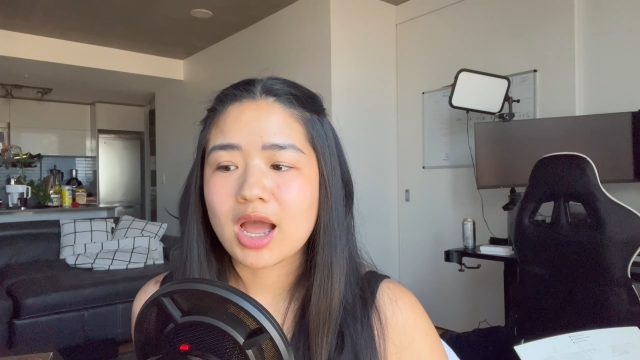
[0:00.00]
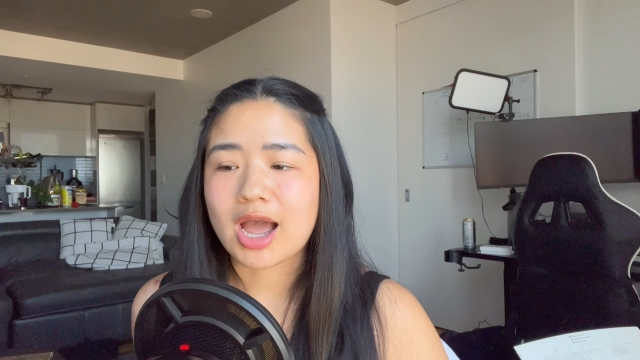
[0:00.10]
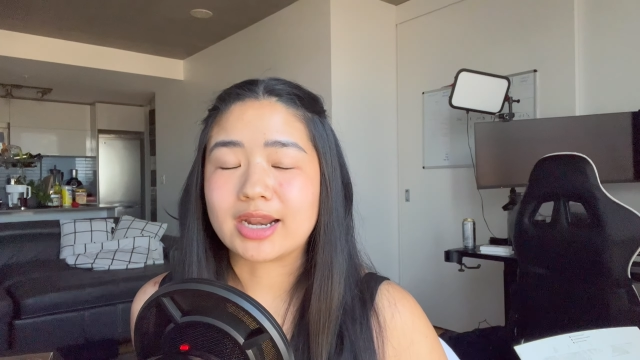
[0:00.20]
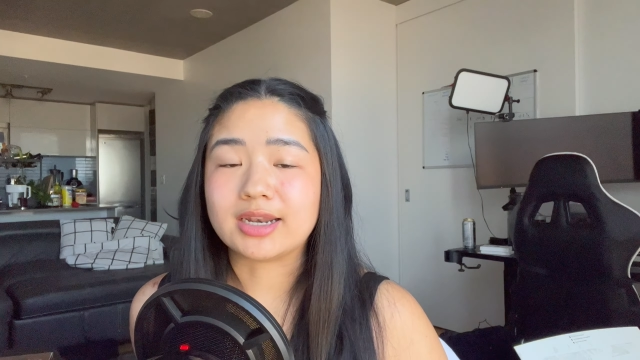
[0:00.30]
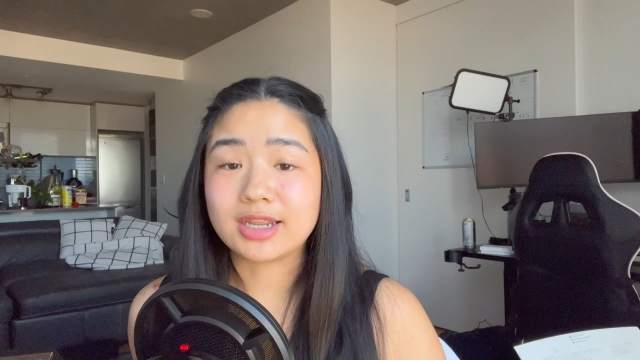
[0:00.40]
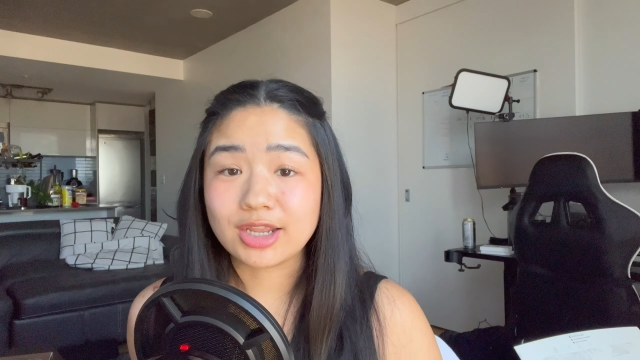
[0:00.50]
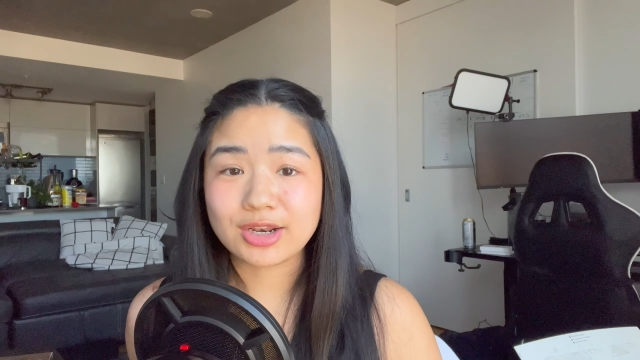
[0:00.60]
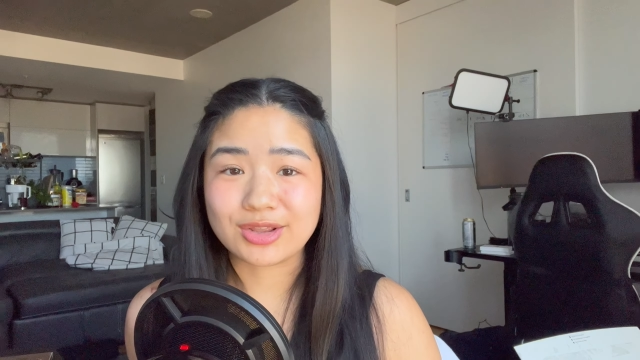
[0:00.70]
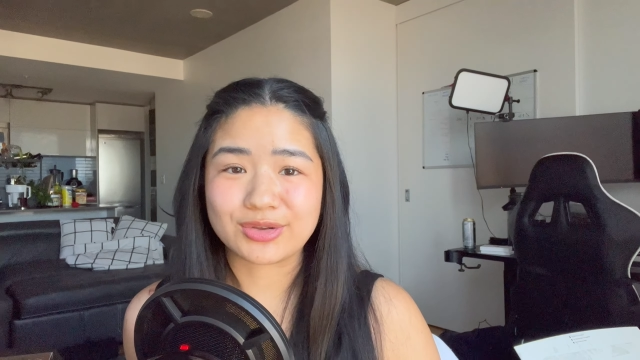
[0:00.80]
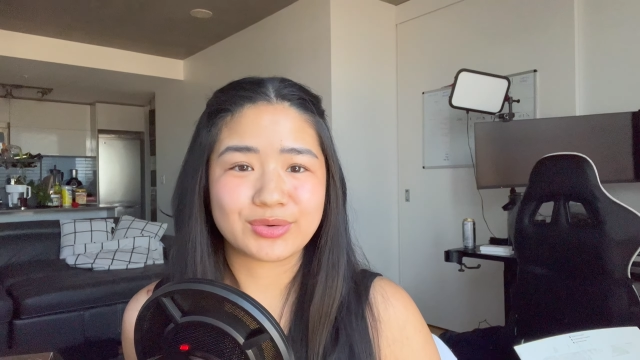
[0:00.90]
I need
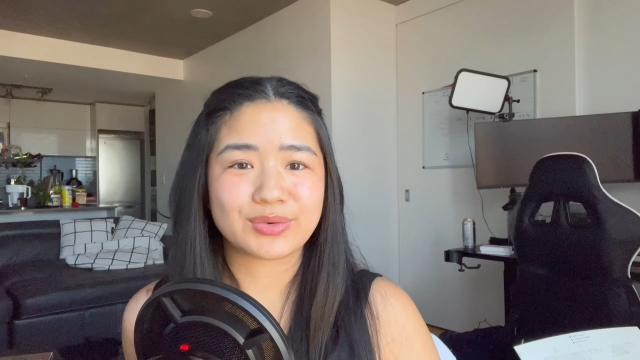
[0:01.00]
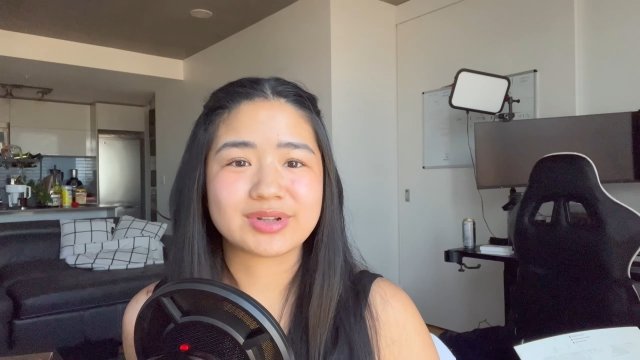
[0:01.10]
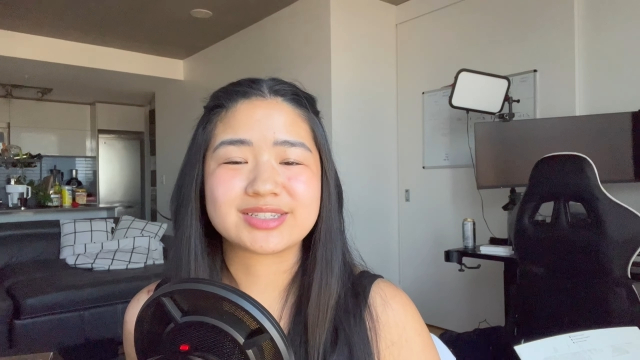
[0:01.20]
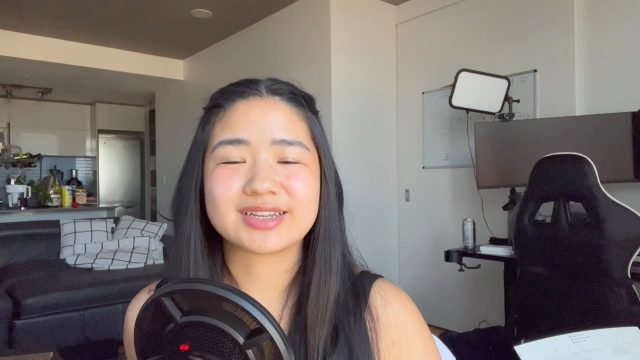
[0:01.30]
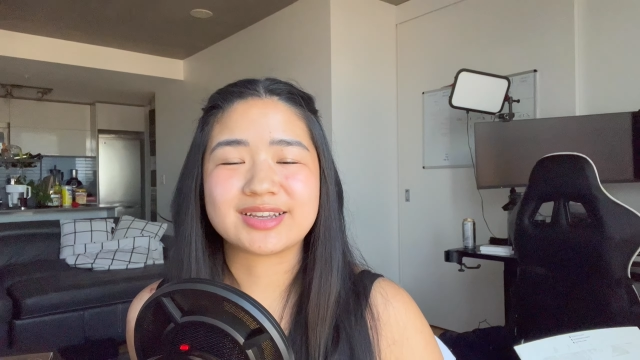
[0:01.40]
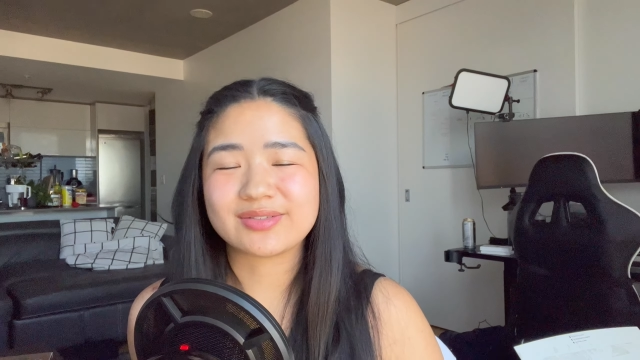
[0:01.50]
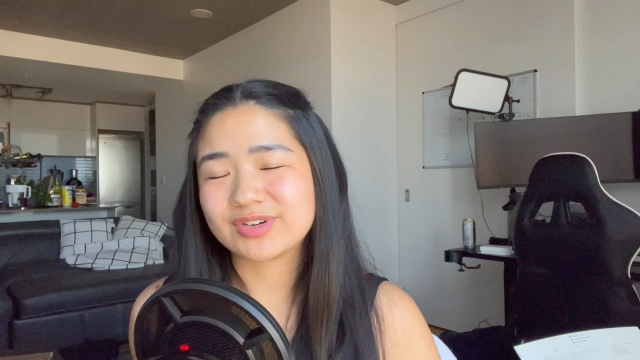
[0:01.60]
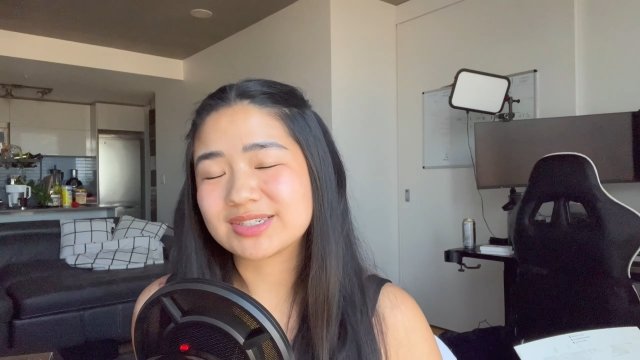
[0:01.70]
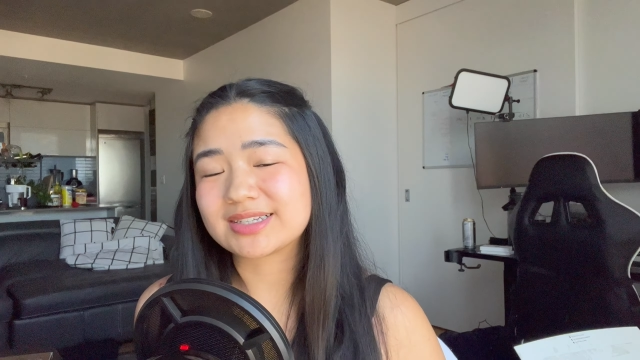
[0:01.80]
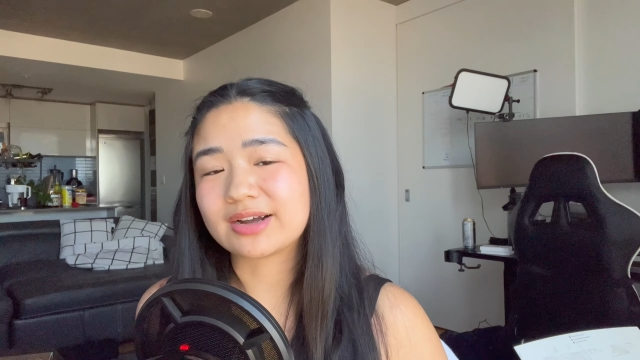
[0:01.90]
you to give
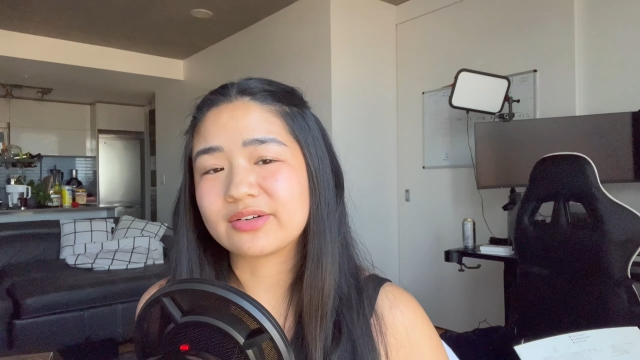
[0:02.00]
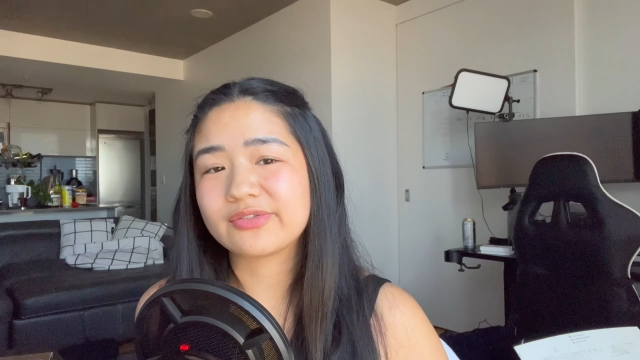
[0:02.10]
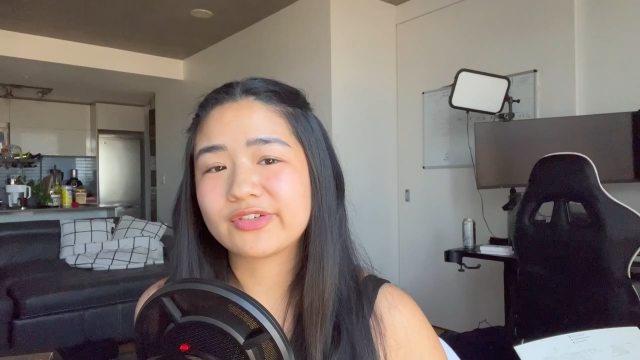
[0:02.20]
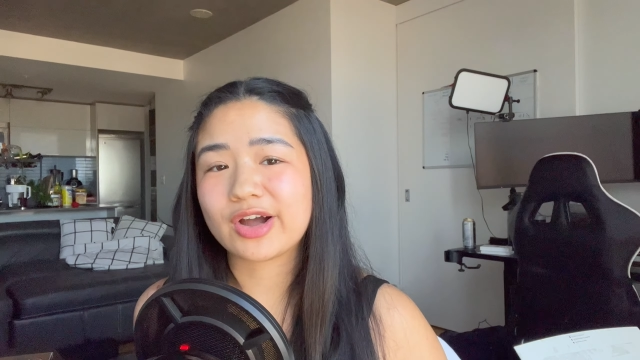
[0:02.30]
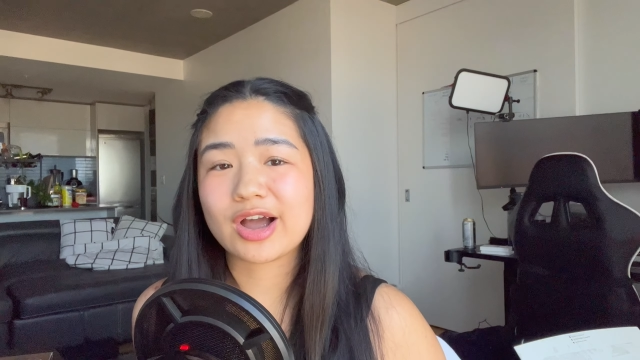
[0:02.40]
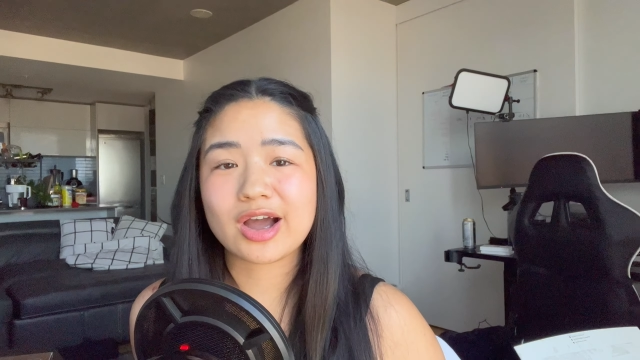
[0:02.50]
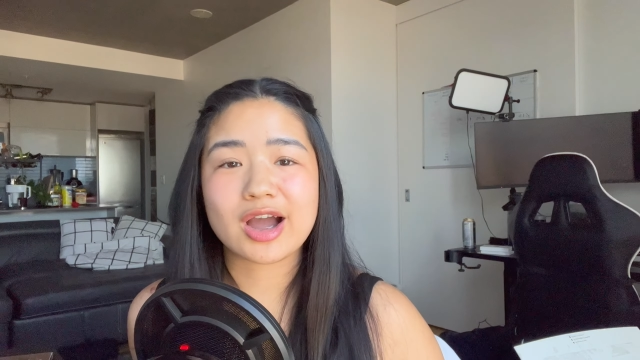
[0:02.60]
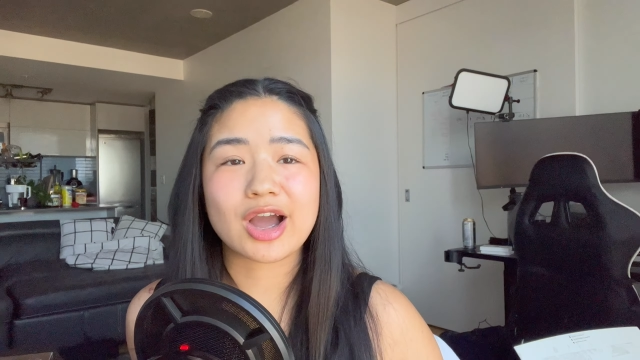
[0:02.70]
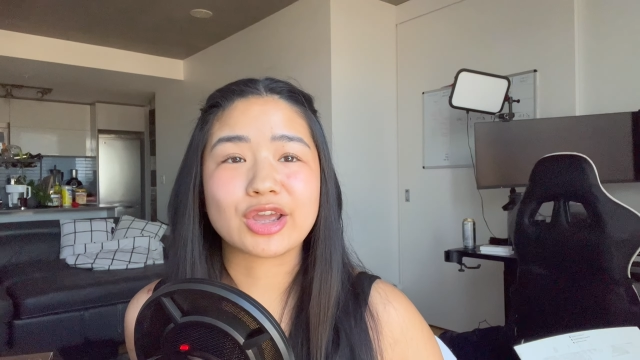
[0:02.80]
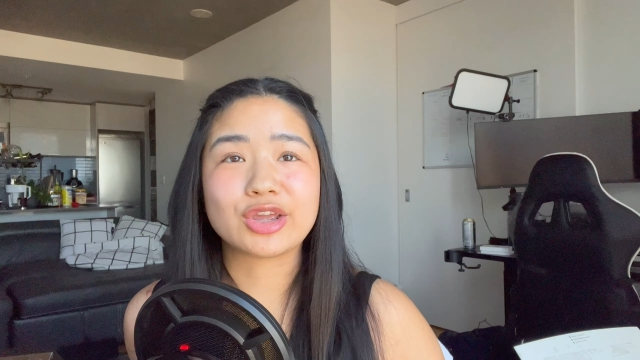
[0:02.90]
yourself
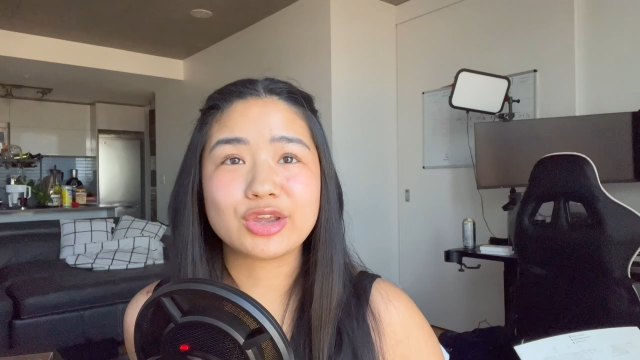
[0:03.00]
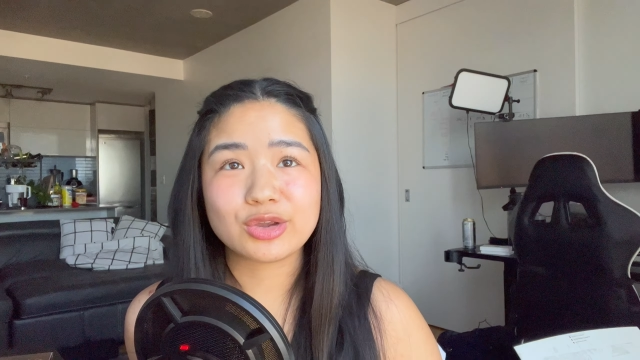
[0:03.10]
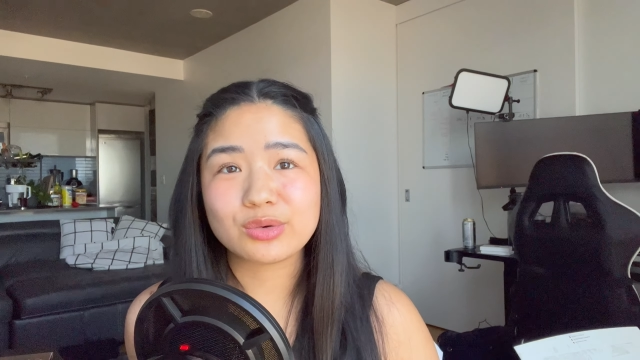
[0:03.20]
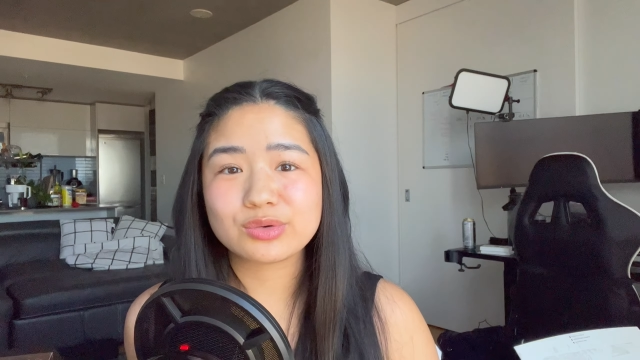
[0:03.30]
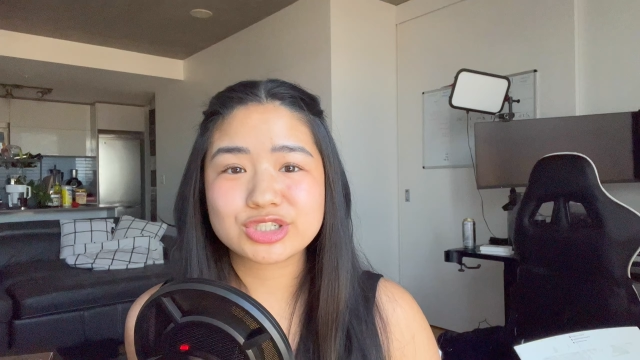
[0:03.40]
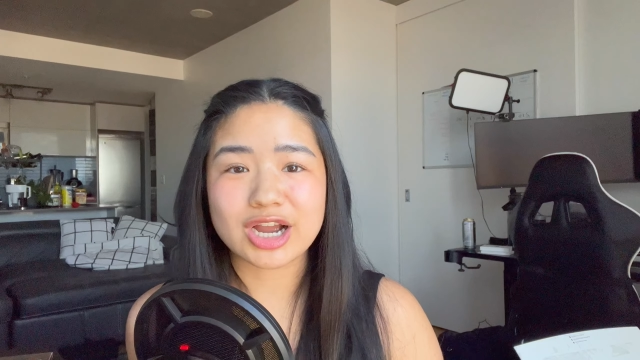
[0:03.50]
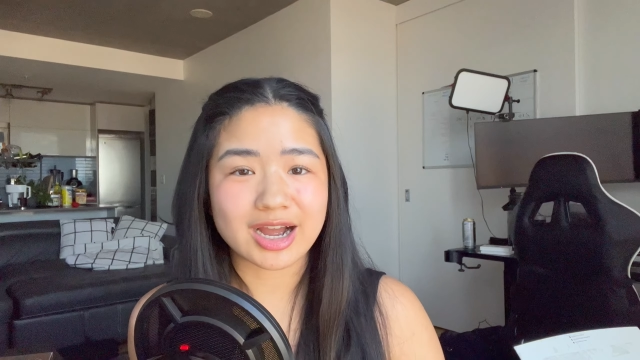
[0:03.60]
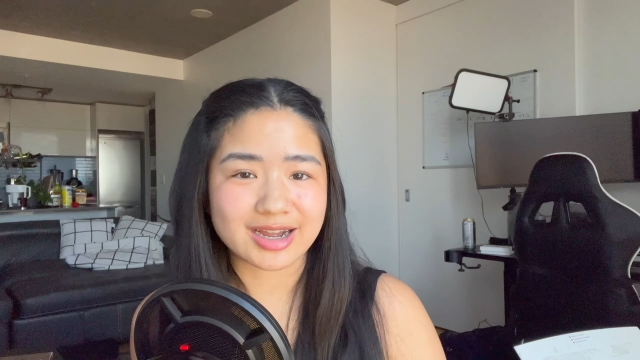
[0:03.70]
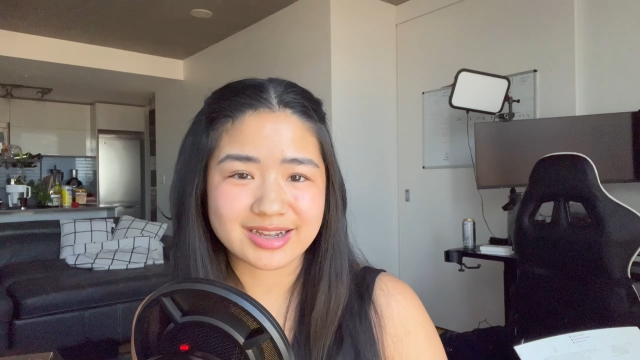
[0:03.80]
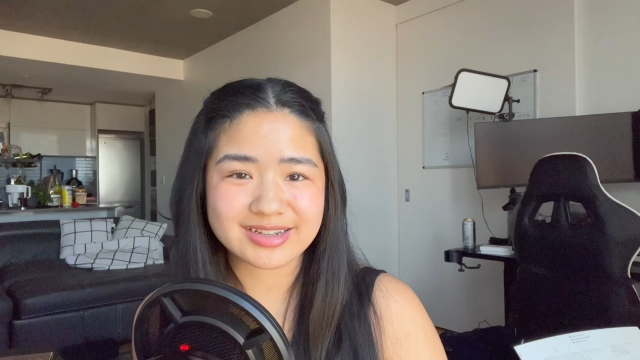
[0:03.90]
a huge
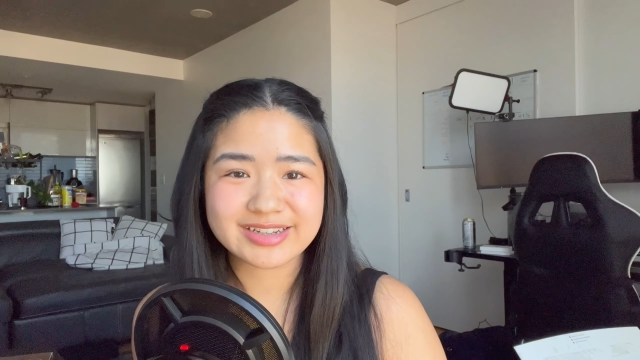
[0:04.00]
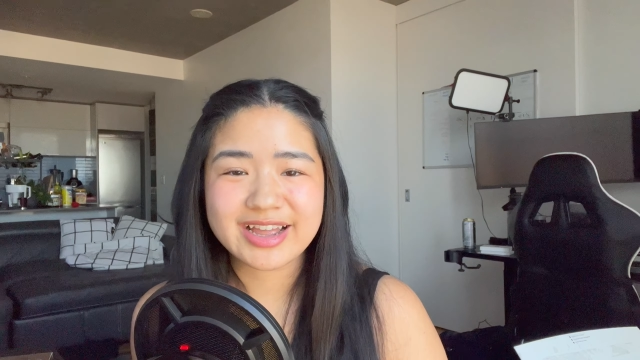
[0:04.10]
hug.